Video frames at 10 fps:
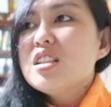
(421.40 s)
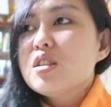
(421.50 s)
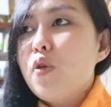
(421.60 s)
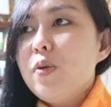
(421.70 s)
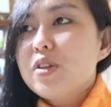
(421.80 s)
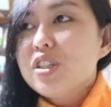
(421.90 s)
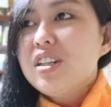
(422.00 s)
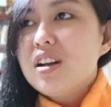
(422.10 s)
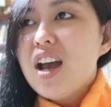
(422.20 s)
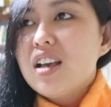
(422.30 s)
is sewing
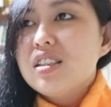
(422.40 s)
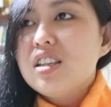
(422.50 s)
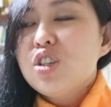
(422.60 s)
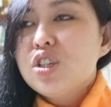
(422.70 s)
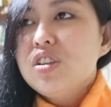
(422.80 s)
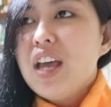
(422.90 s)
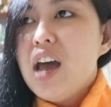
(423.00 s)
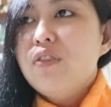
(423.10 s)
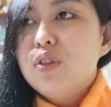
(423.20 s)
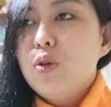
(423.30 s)
machine, guys. It should
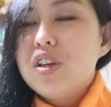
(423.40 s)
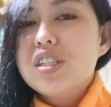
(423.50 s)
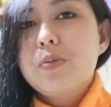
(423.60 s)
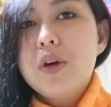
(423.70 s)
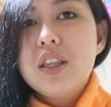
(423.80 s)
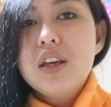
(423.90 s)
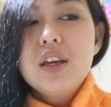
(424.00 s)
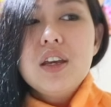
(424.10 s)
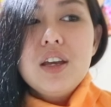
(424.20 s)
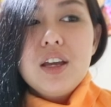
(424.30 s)
have noise, but
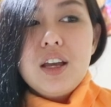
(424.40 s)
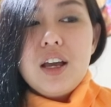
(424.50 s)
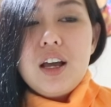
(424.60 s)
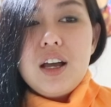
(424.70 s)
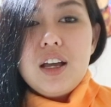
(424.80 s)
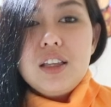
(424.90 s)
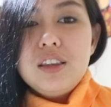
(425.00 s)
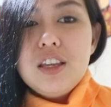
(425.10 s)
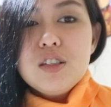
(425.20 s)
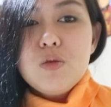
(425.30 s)

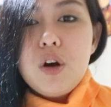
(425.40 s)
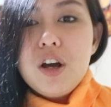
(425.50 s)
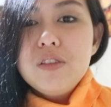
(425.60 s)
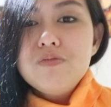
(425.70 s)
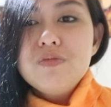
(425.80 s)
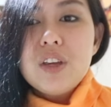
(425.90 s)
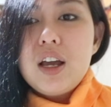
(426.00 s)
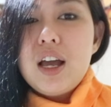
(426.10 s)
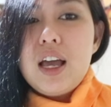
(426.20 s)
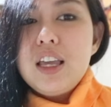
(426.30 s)
this one,
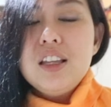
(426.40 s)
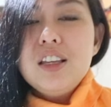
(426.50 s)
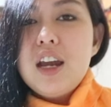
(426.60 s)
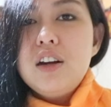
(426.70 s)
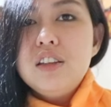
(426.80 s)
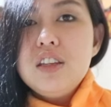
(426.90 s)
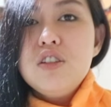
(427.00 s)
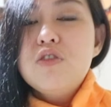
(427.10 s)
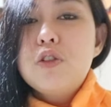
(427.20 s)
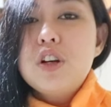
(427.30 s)
I can guarantee
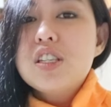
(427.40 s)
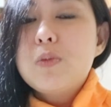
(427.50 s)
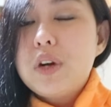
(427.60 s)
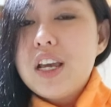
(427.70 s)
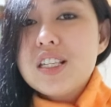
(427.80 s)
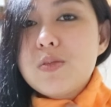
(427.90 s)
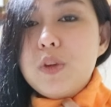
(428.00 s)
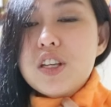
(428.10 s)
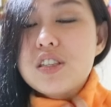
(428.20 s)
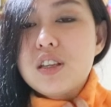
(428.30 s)
you for its price,
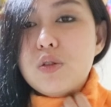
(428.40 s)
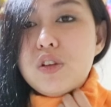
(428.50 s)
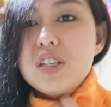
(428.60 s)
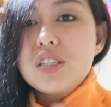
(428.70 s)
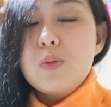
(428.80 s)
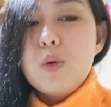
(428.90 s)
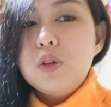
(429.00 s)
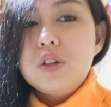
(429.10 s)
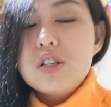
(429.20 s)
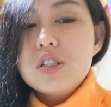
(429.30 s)
plus the noise, the
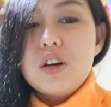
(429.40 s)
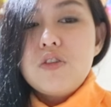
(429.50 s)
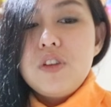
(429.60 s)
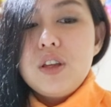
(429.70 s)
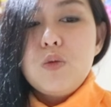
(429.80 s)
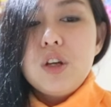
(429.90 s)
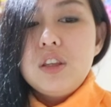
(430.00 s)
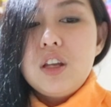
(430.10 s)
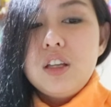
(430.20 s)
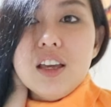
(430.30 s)
motor stuff and
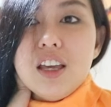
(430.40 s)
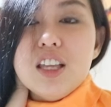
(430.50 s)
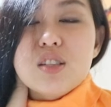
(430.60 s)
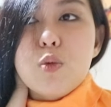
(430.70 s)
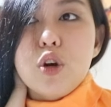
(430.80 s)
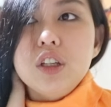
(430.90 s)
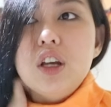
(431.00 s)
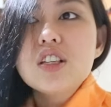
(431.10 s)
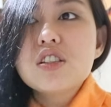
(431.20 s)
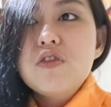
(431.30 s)
whatnot, it's more
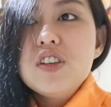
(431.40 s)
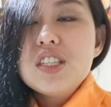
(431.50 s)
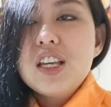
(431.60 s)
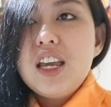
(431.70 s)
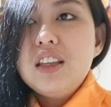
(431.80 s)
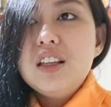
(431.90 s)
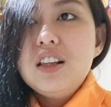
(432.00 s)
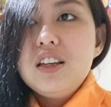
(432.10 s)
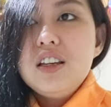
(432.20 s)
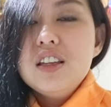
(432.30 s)
done
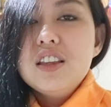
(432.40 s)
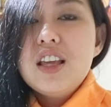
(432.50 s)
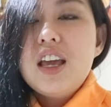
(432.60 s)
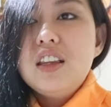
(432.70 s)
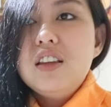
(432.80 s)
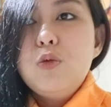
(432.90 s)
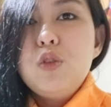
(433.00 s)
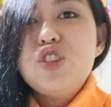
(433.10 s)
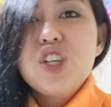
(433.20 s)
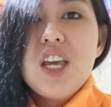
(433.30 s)
sophisticatedly than
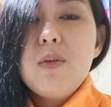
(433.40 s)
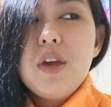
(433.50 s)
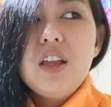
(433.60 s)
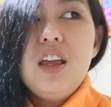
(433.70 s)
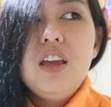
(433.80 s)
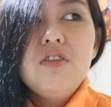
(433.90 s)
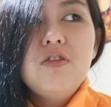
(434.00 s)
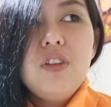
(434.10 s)
with JML and